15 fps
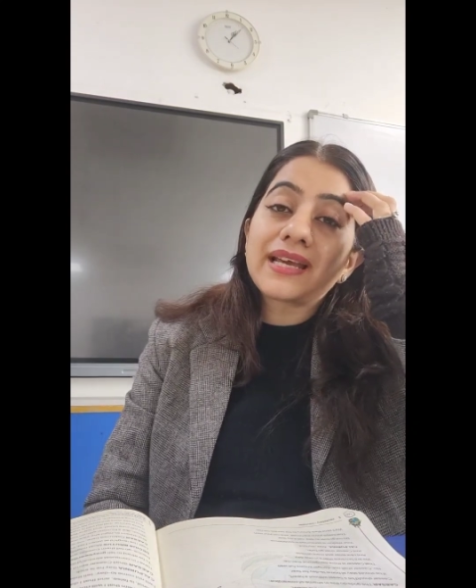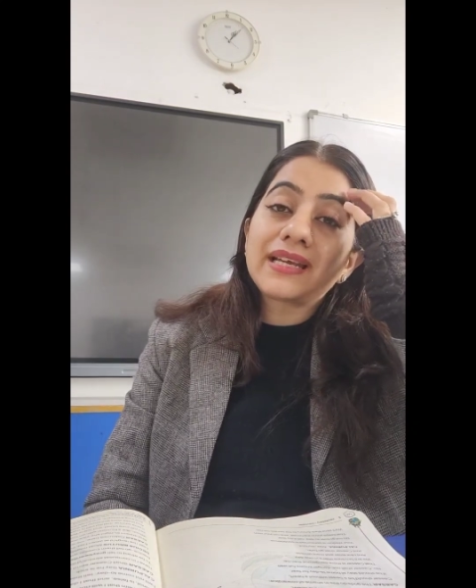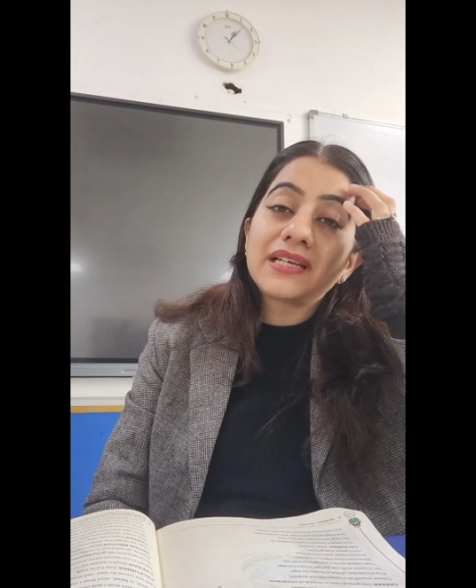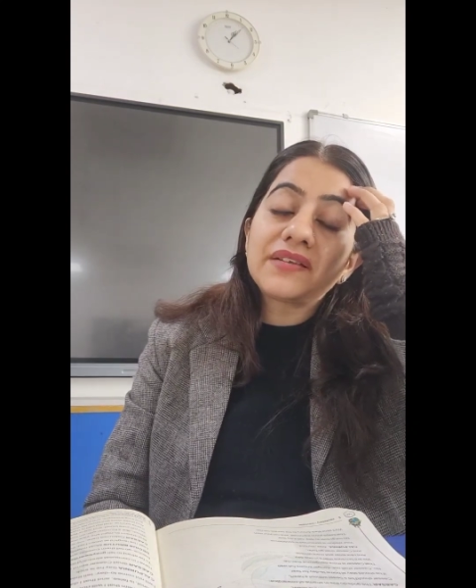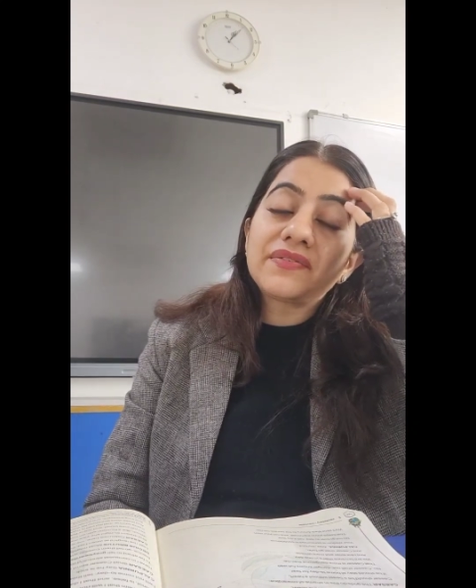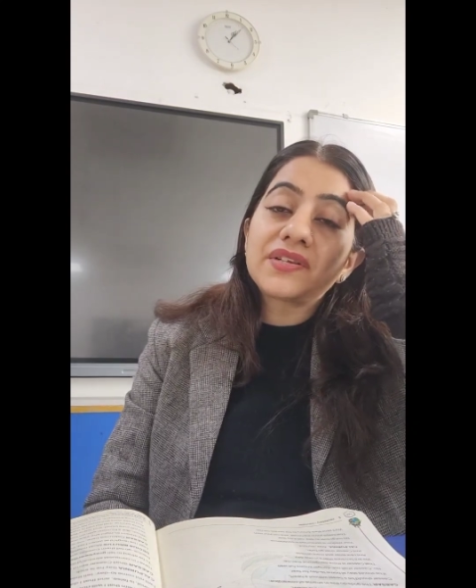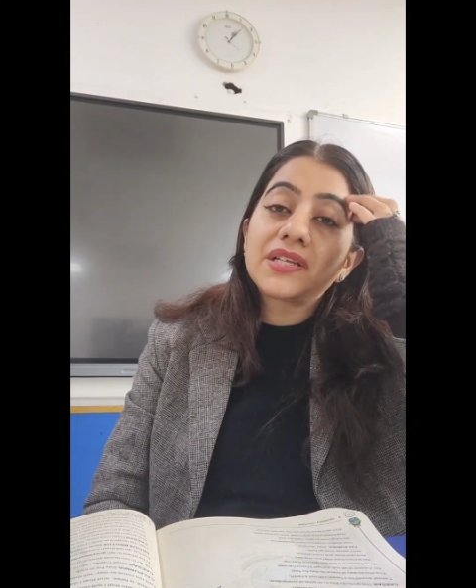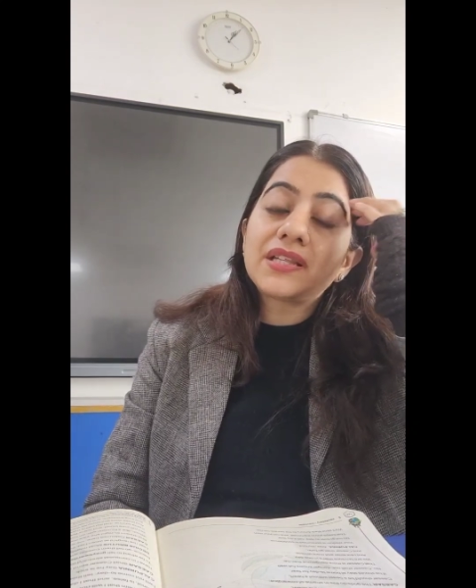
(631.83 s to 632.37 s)

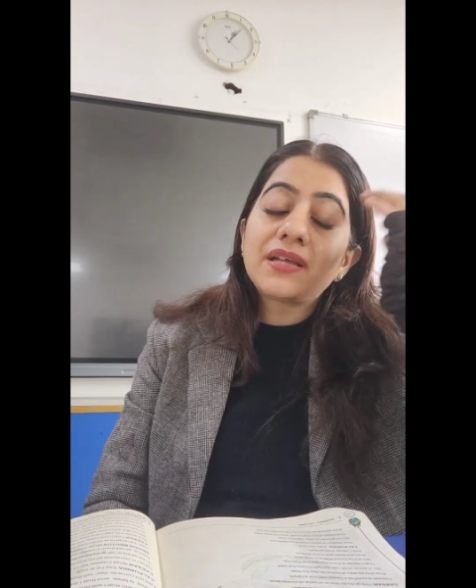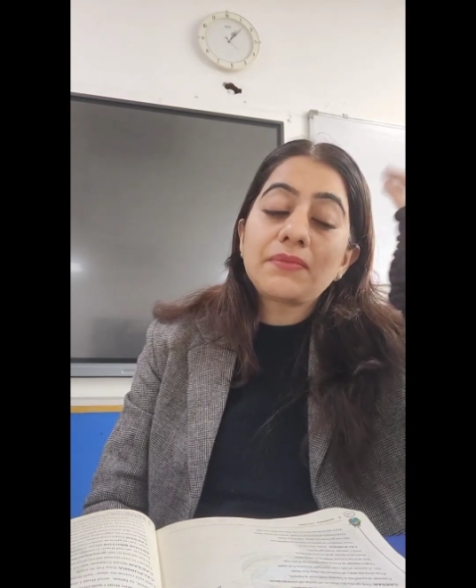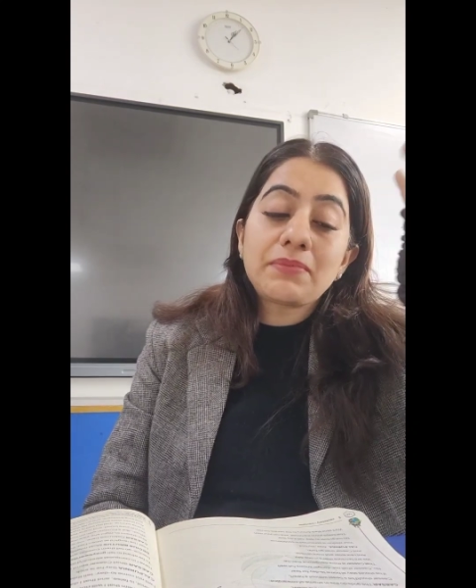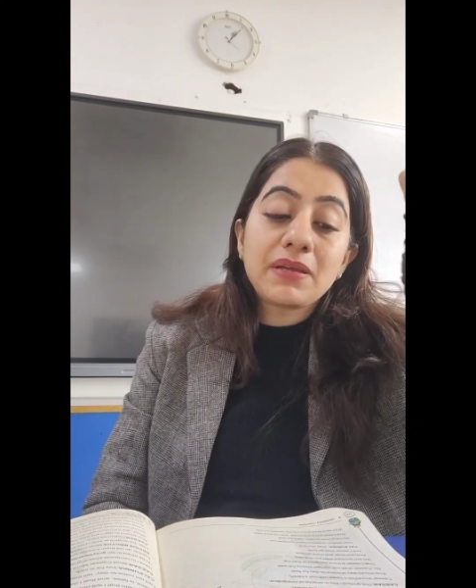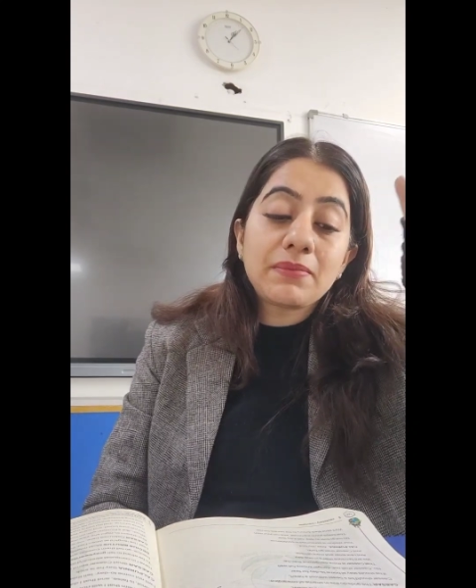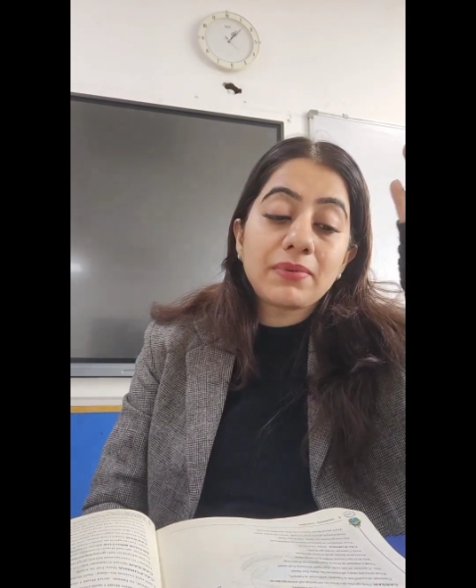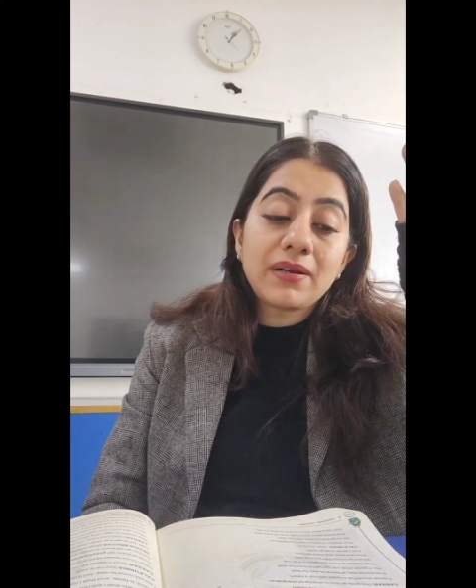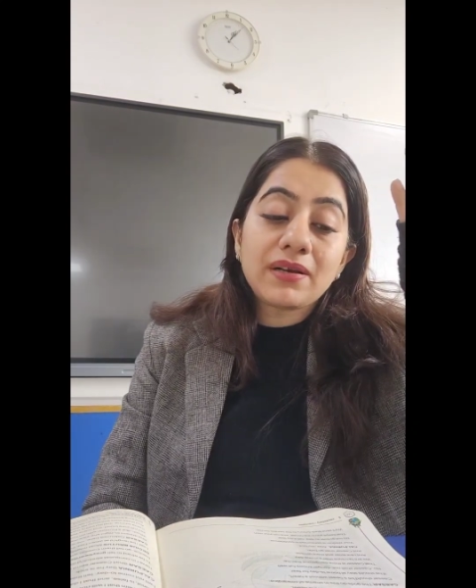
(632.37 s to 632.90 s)
negativity, then
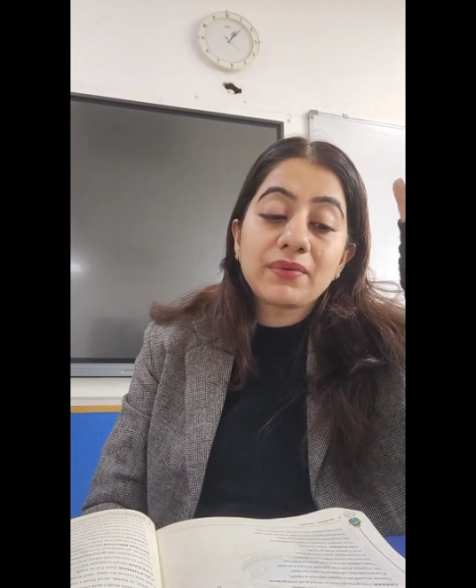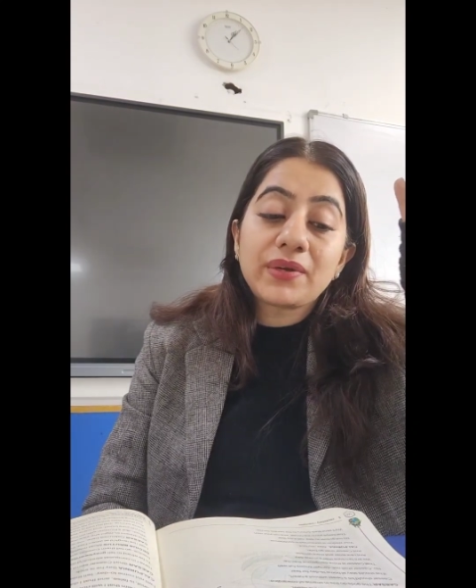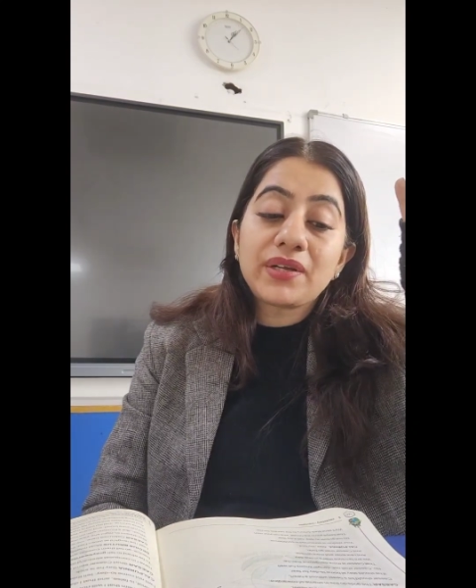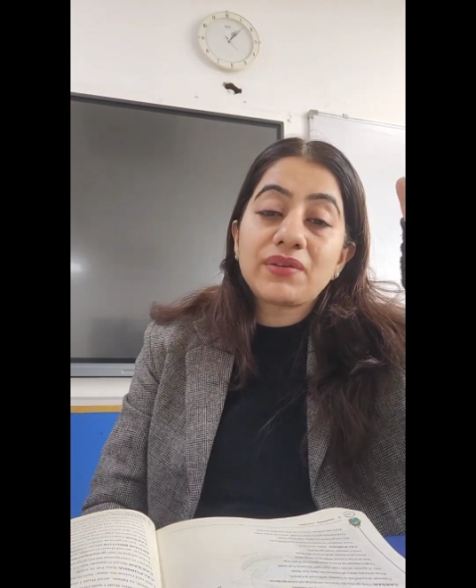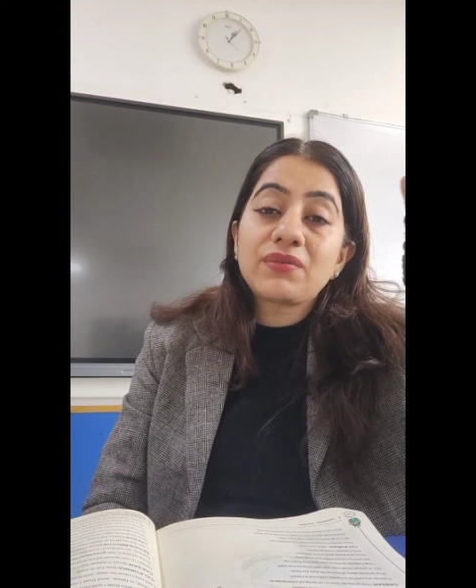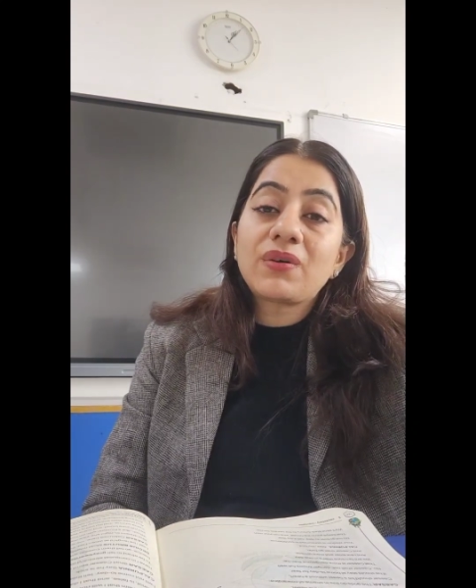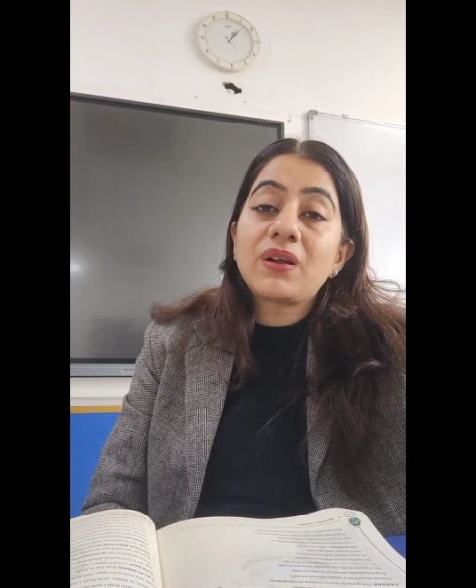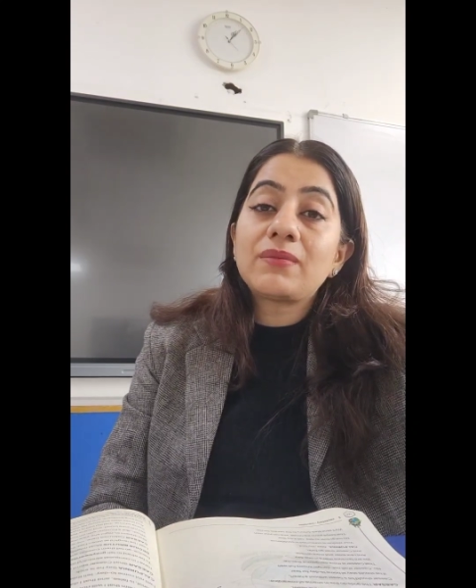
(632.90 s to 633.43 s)
people are going
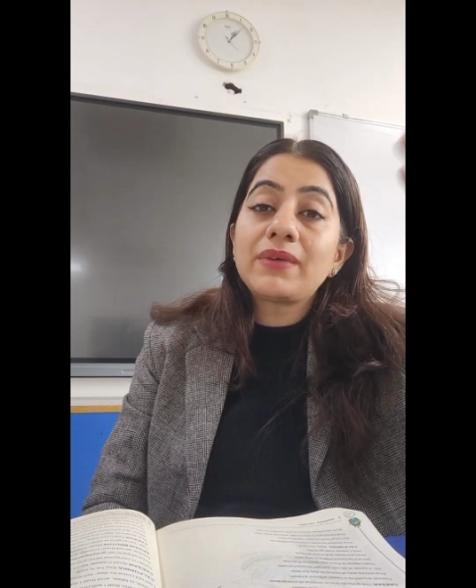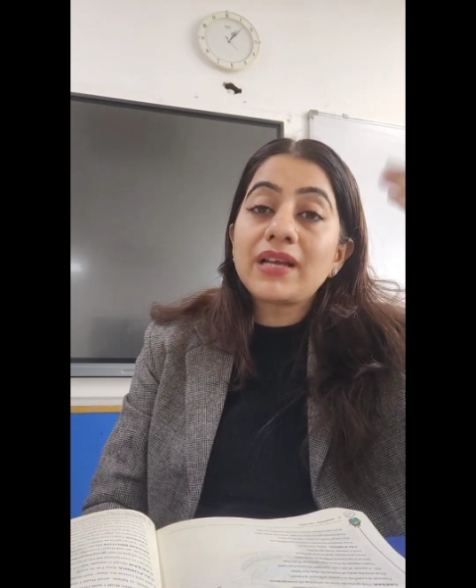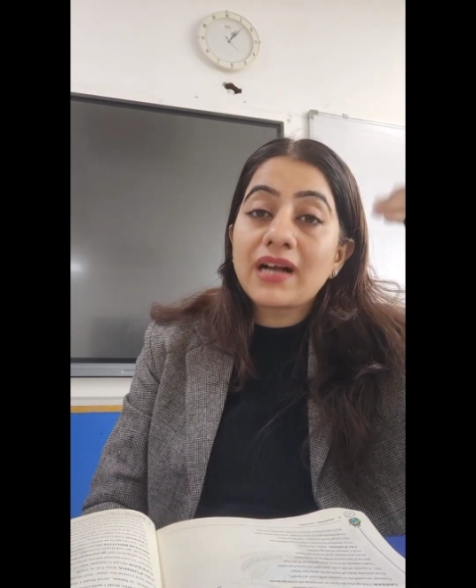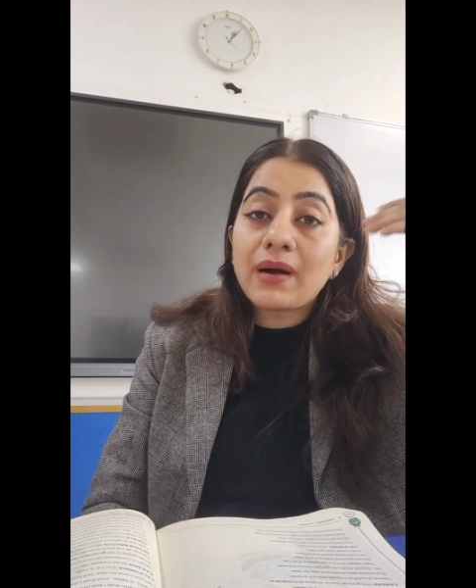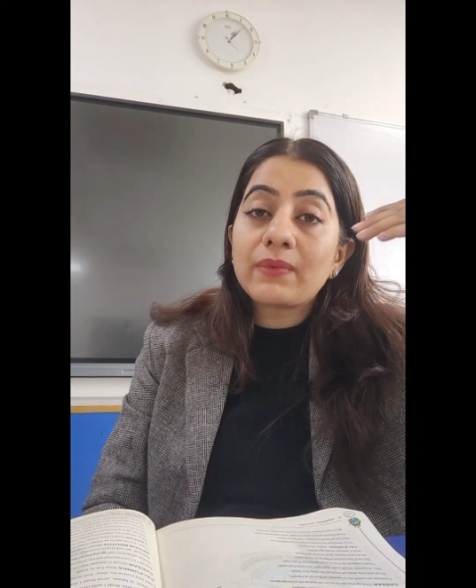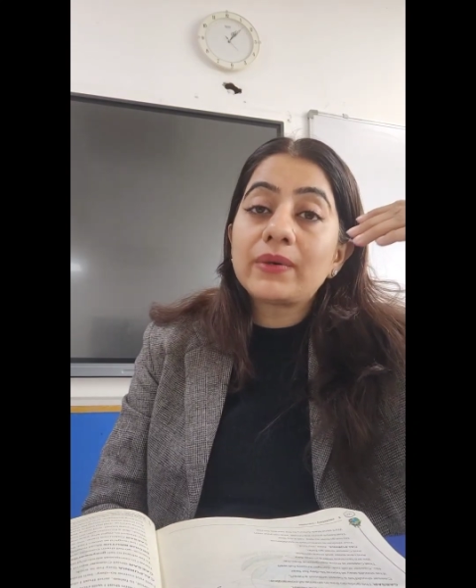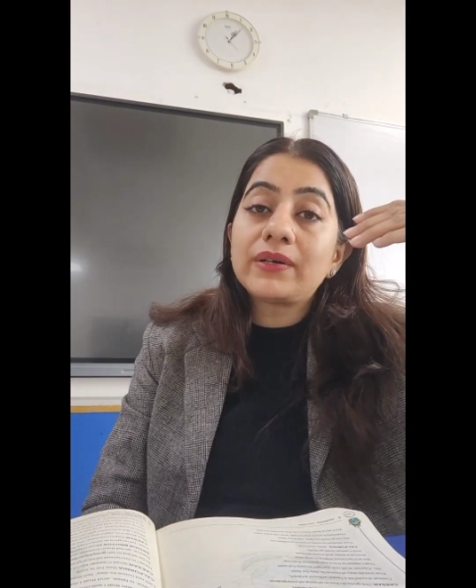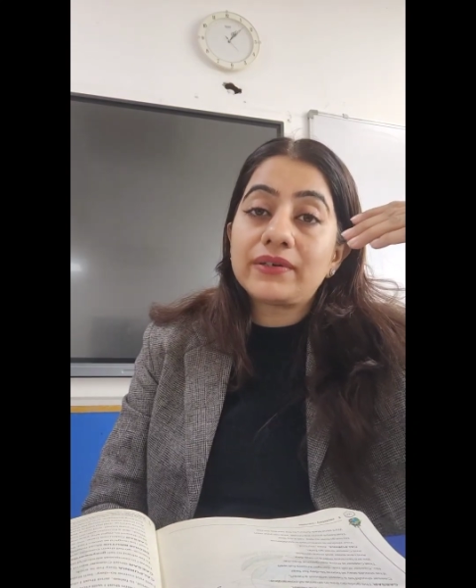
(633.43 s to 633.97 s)
to call me
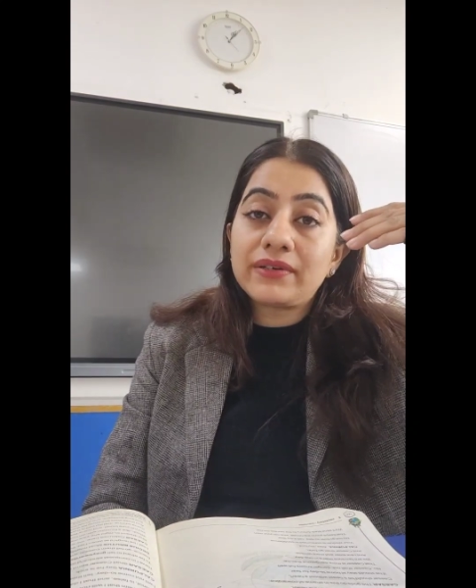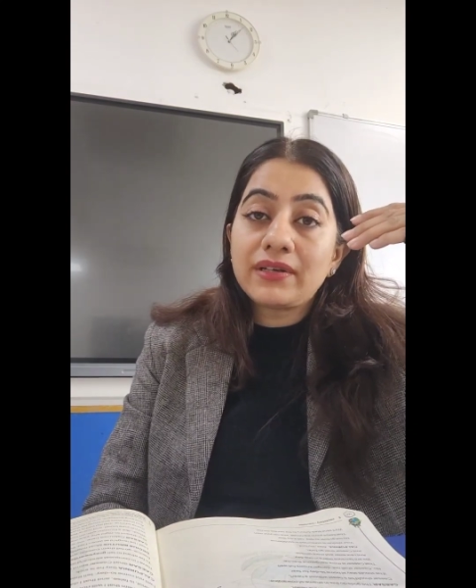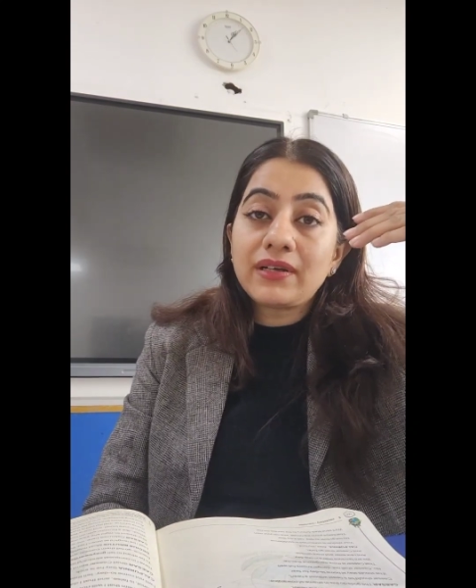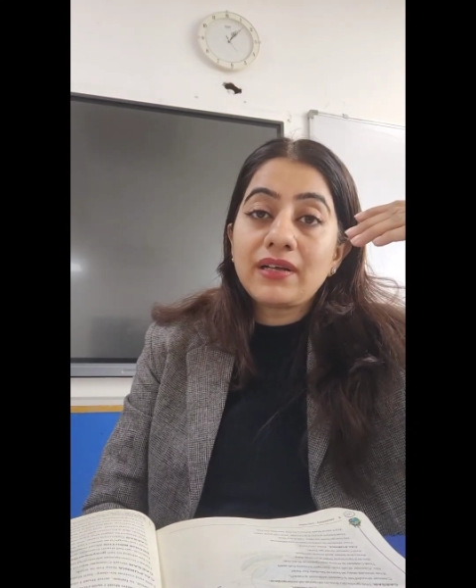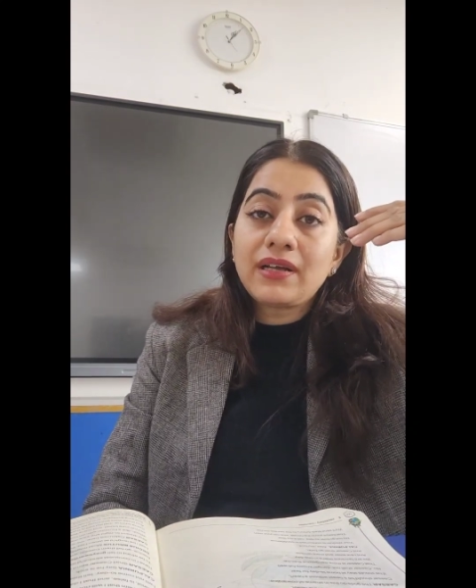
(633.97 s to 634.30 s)
coward.